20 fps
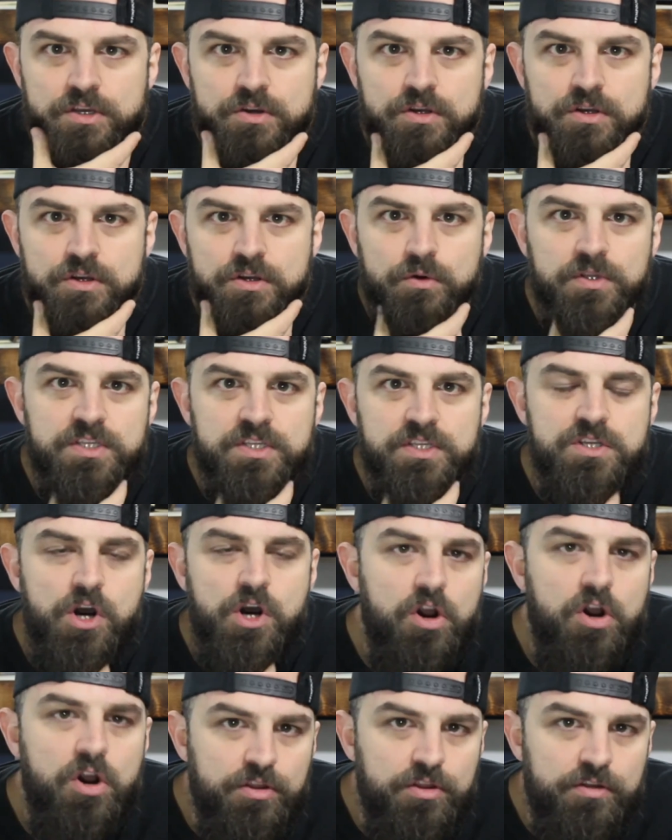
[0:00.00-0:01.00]
You could only
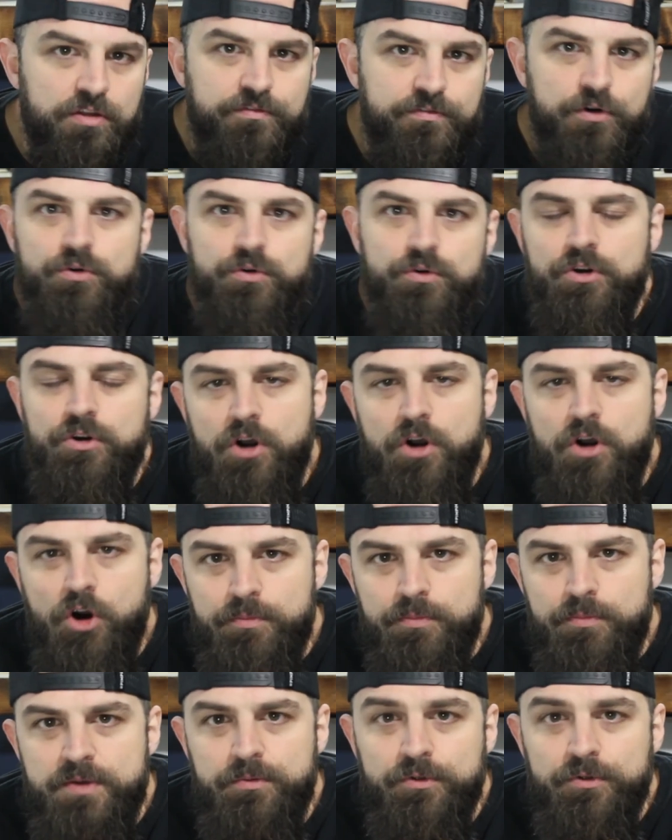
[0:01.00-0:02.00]
talk on the phone or
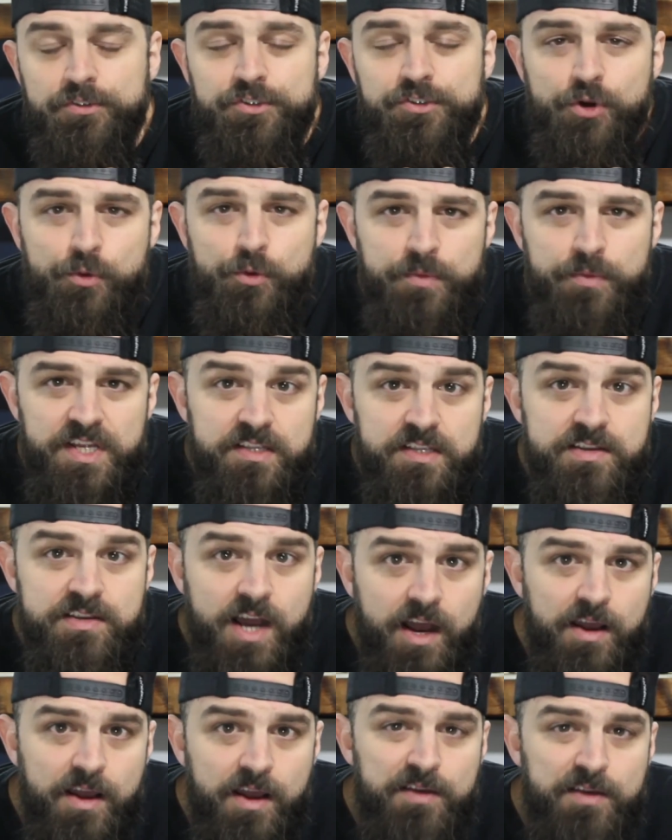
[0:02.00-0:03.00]
call people so many
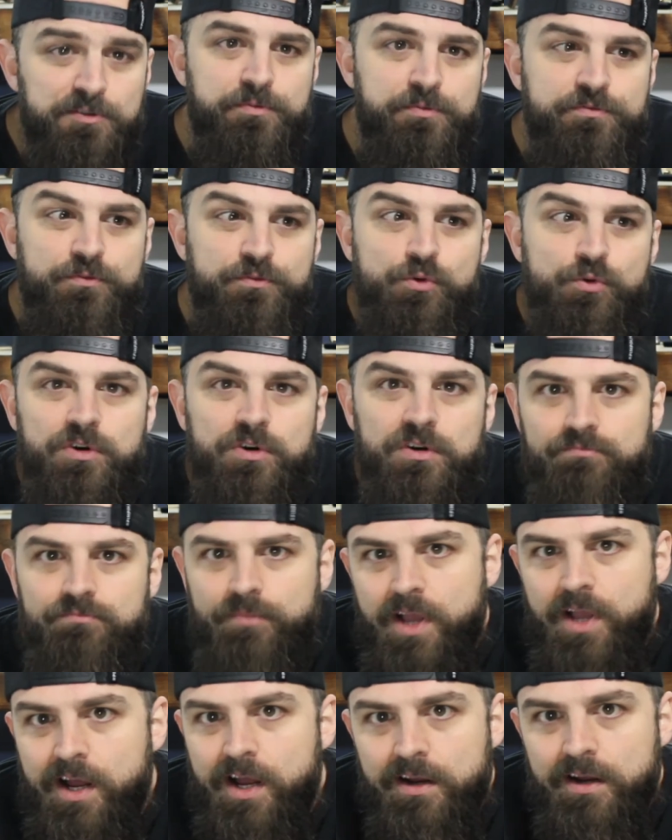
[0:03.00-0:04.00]
times before it
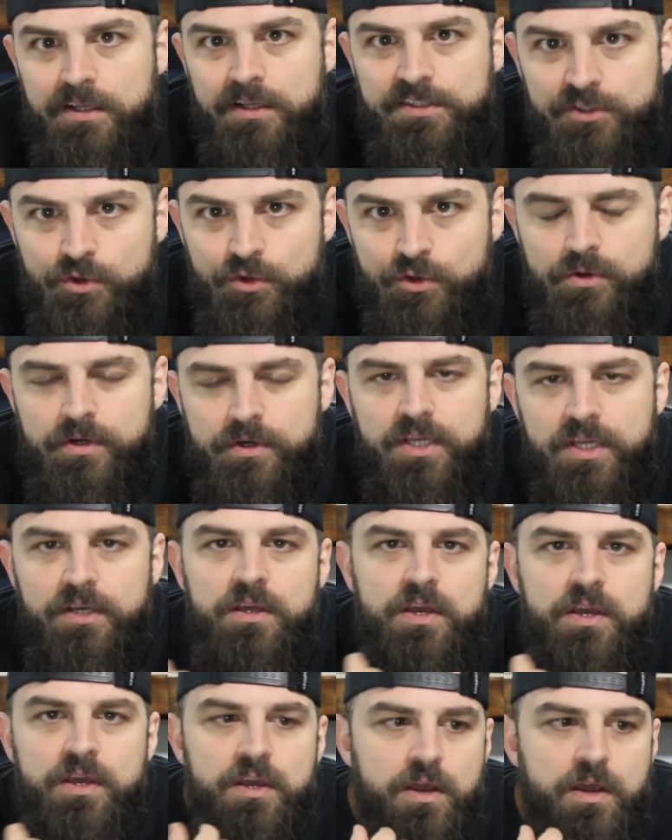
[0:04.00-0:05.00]
kind of gets annoying.
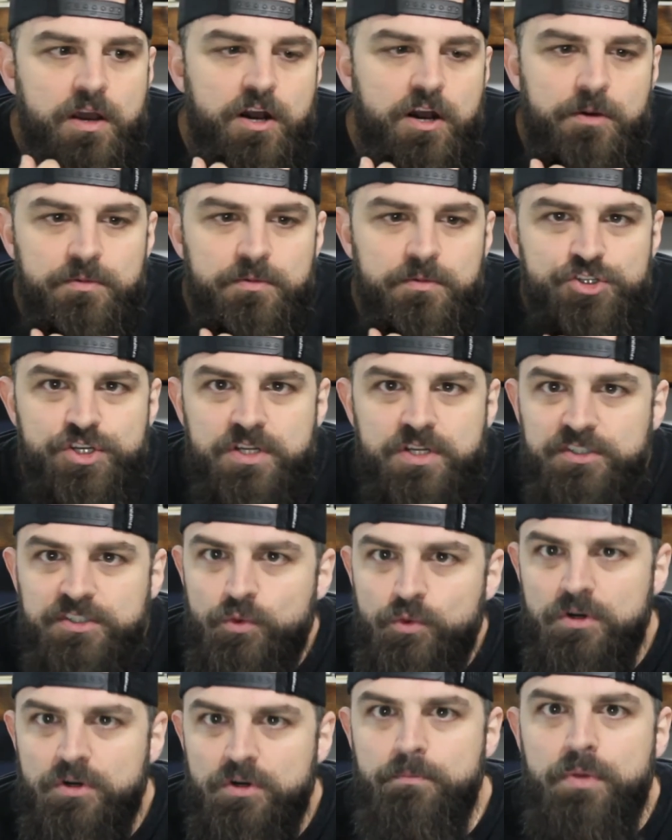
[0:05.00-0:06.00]
And she
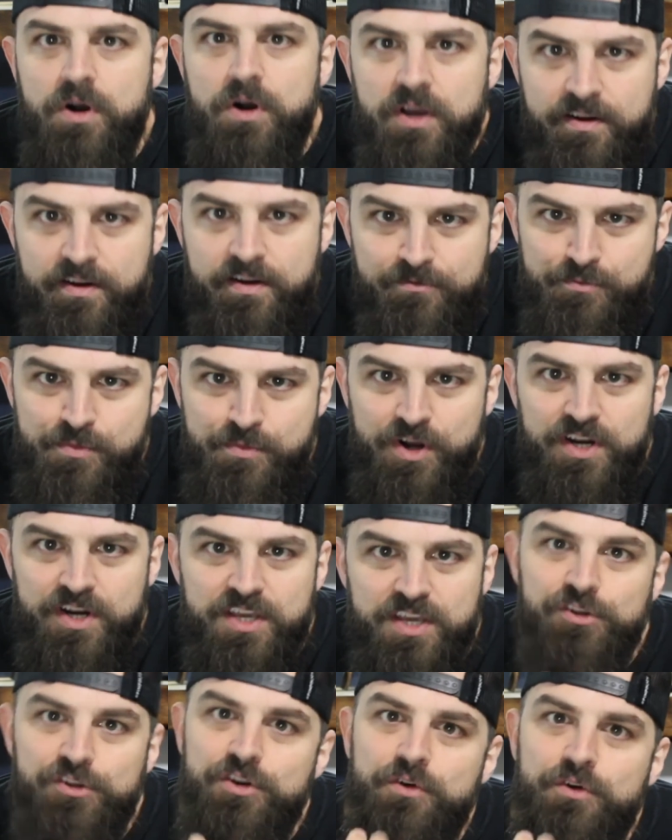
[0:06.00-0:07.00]
doesn't want to bug
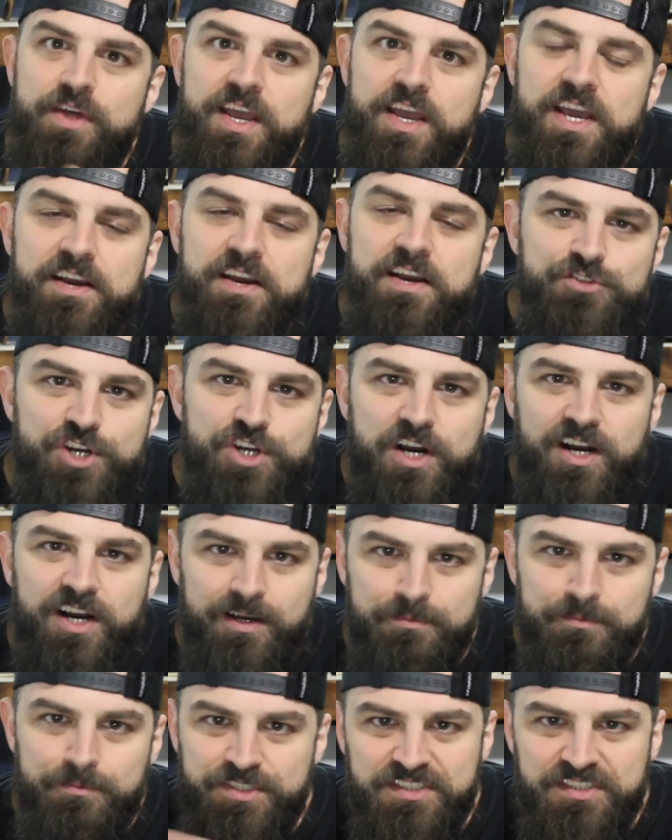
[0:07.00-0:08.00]
everybody. They have
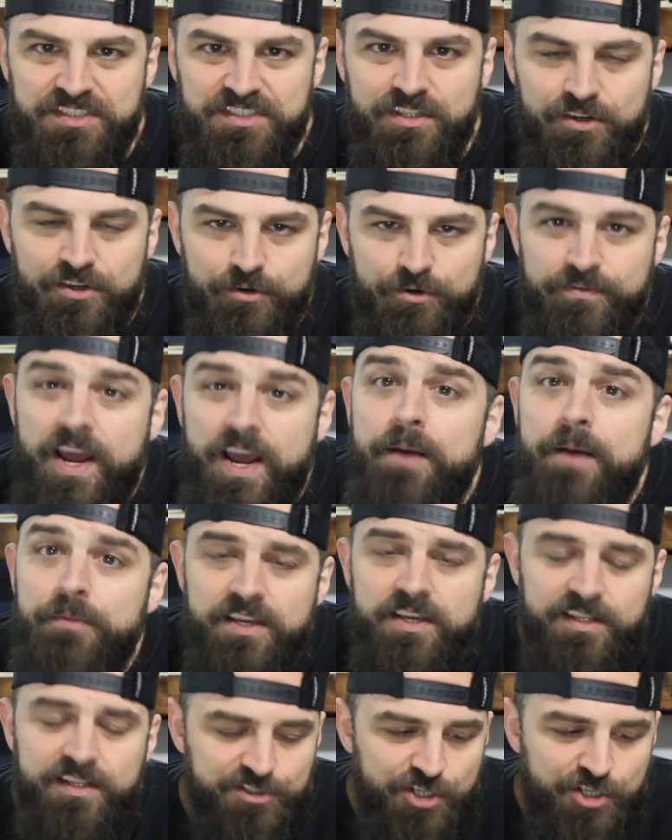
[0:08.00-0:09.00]
jobs and stuff. Her
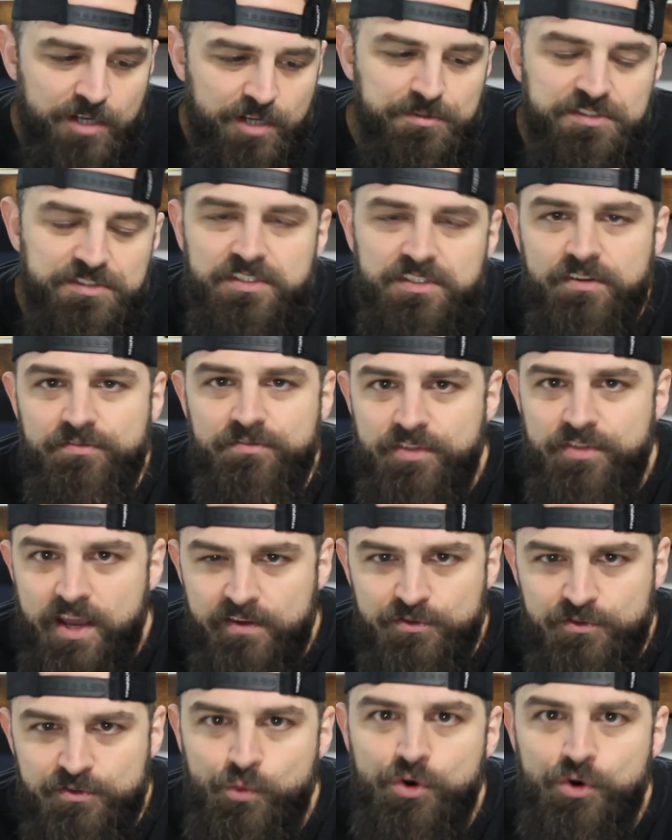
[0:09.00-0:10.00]
family has jobs and stuff that they
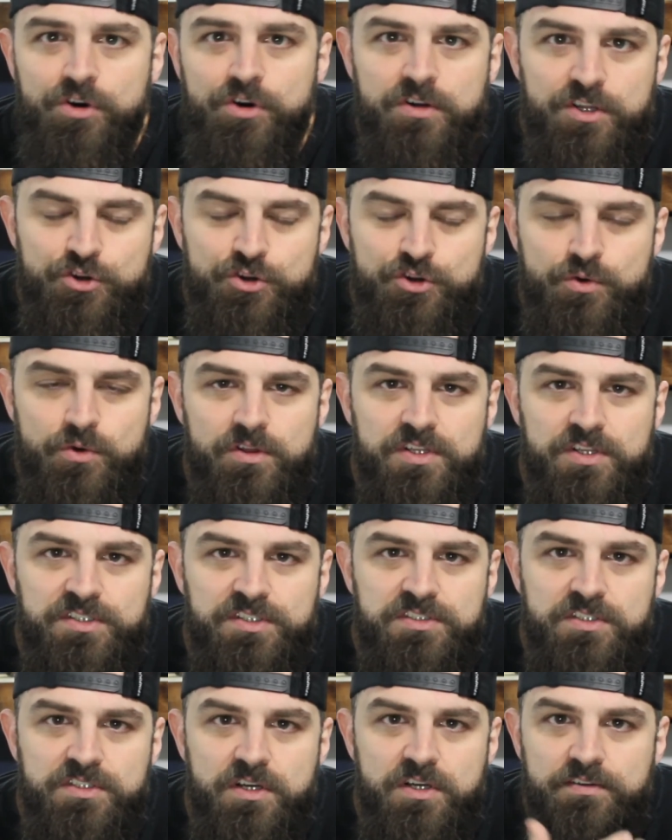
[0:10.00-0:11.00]
have to work and do all
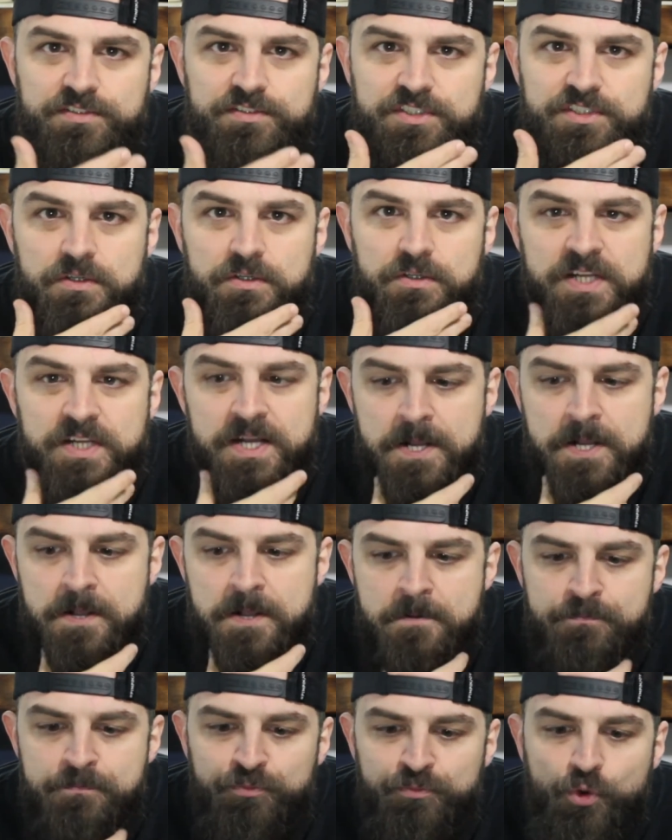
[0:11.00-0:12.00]
this stuff. So
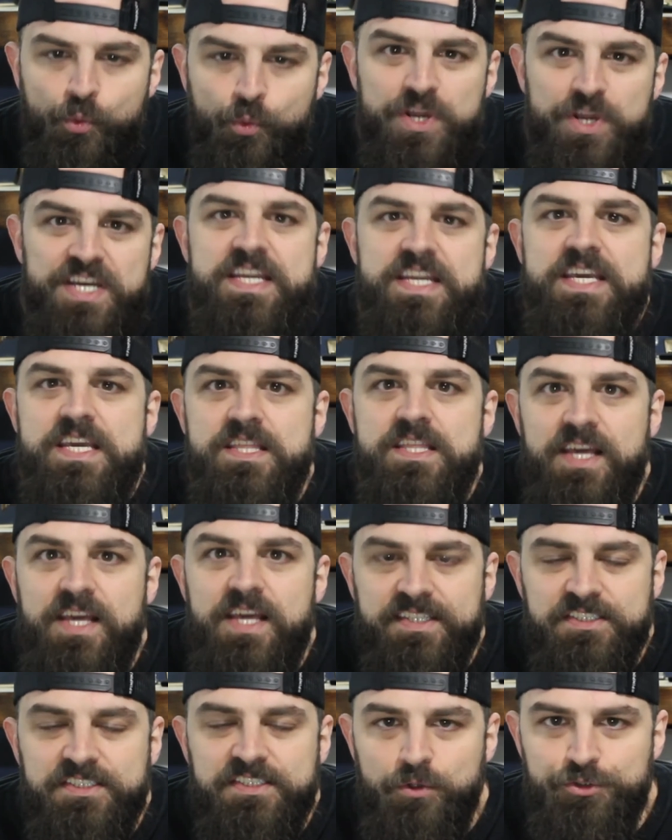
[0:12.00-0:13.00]
we need
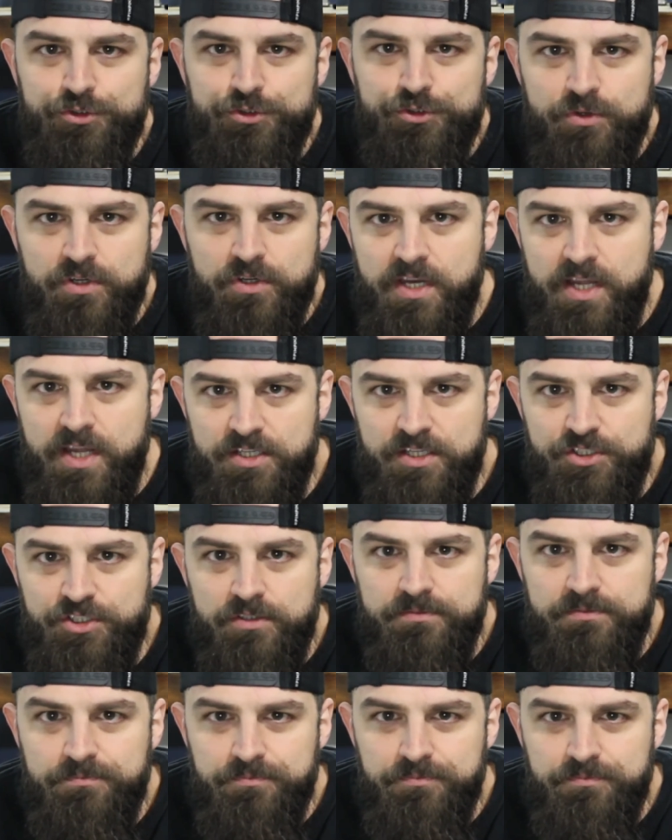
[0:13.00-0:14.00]
that social connection.